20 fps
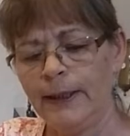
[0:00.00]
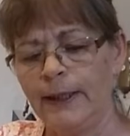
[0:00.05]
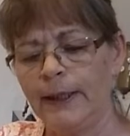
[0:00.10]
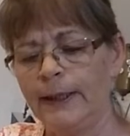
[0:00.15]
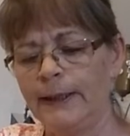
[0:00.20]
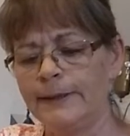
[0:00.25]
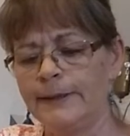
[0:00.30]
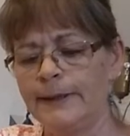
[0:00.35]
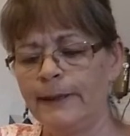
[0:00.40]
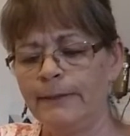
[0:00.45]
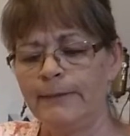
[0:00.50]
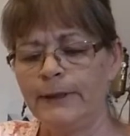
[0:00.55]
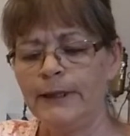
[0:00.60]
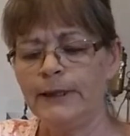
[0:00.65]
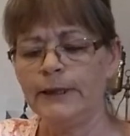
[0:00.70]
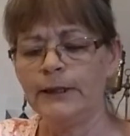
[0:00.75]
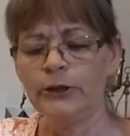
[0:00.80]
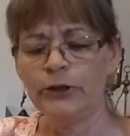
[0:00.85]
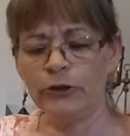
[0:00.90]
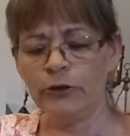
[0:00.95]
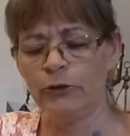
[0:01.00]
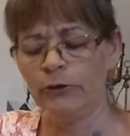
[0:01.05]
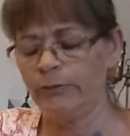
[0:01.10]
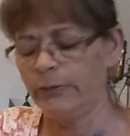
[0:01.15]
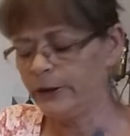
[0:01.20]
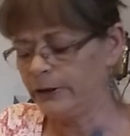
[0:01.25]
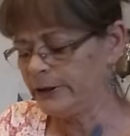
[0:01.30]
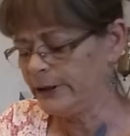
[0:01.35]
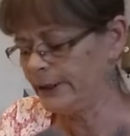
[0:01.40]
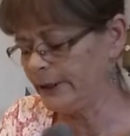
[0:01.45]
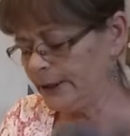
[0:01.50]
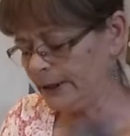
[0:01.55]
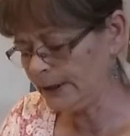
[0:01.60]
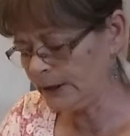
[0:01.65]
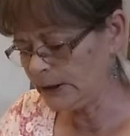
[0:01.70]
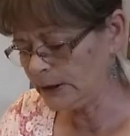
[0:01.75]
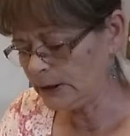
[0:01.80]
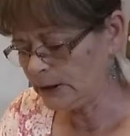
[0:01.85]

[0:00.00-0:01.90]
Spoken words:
because I'm just a short person.